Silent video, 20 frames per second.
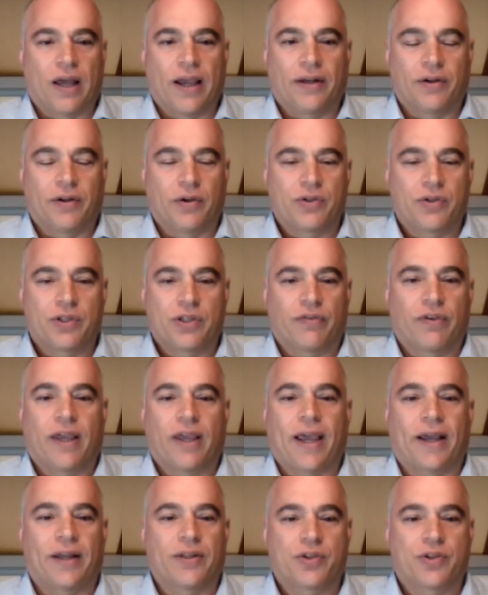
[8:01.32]
diagnosis of
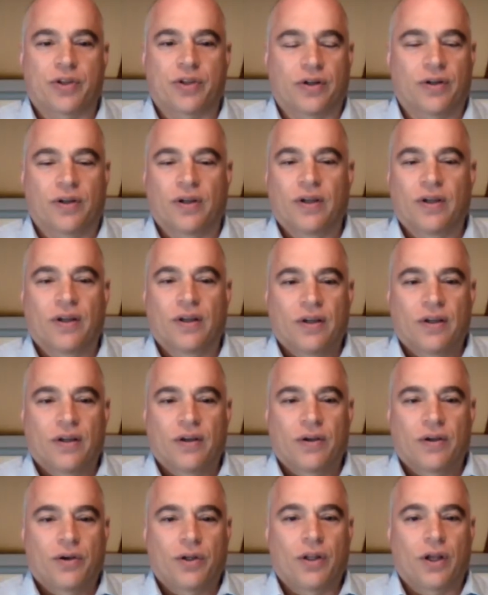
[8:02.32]
cancer,
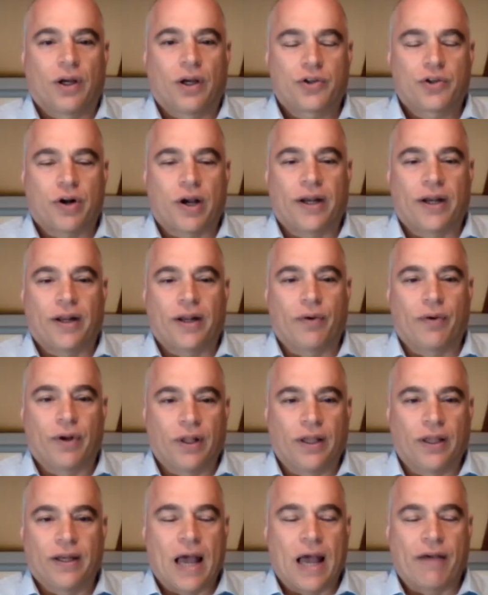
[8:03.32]
good luck trying to
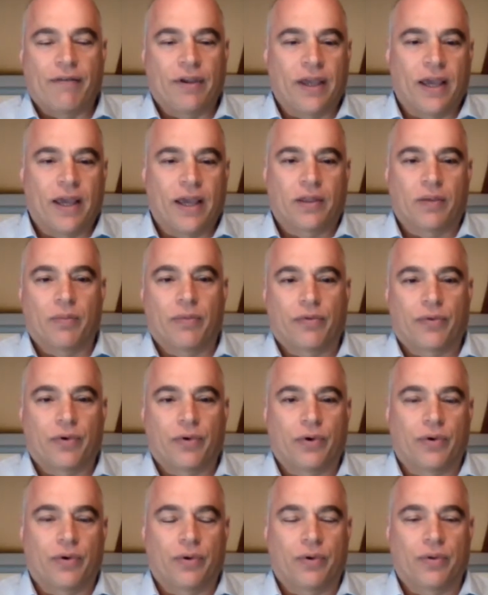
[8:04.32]
really navigate them
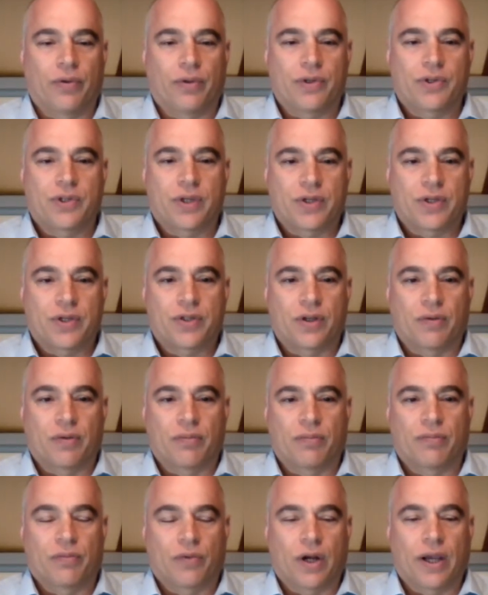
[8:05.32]
through the
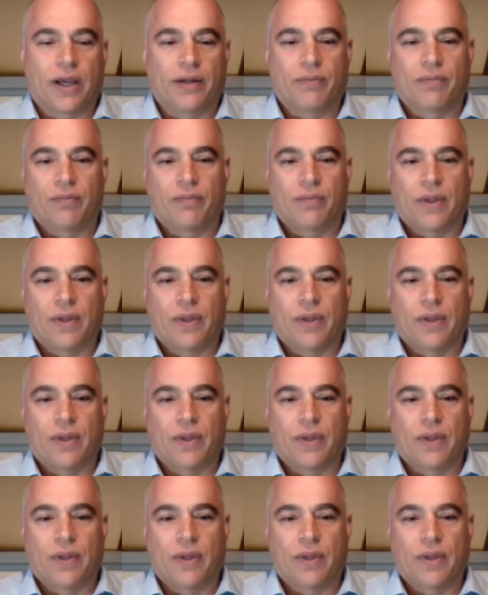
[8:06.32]
system, right?